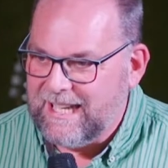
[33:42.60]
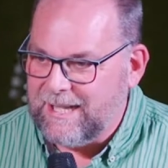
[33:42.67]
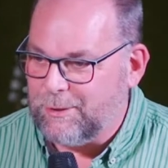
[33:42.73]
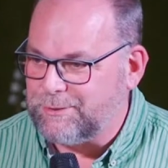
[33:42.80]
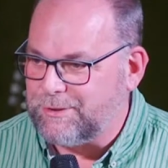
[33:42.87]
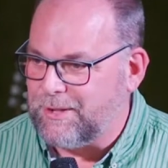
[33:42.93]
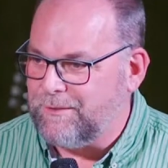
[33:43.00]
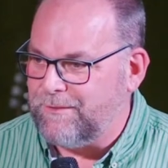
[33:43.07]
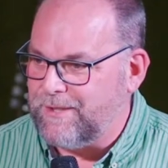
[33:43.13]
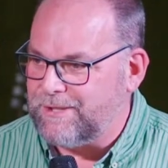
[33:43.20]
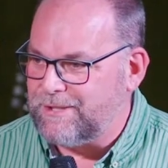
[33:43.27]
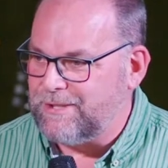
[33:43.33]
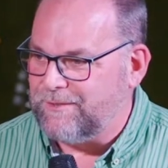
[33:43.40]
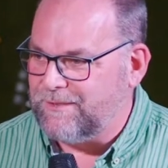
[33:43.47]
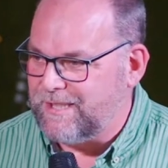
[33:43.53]
and also the
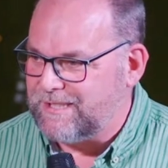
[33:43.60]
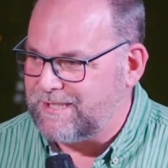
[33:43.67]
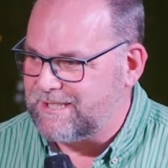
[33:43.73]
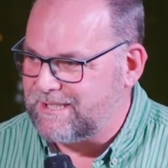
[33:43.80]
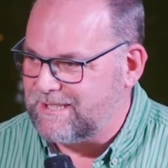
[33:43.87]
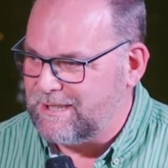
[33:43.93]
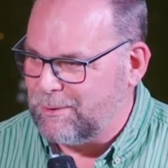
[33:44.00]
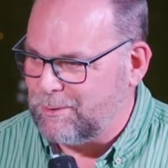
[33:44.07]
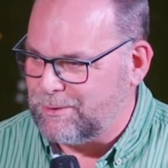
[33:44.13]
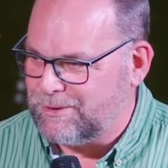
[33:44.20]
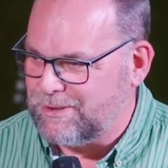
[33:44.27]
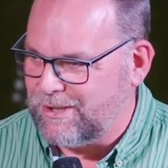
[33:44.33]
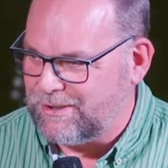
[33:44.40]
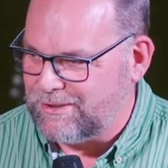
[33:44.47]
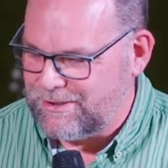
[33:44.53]
vision of this
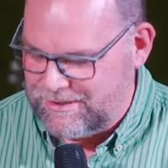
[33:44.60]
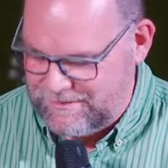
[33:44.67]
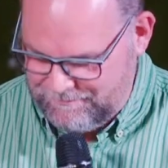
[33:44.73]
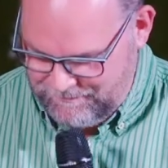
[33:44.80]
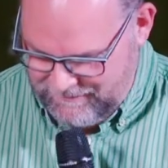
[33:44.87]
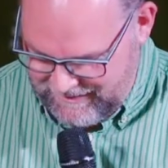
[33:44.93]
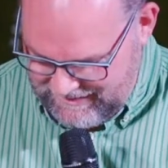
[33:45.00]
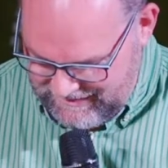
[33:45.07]
local church.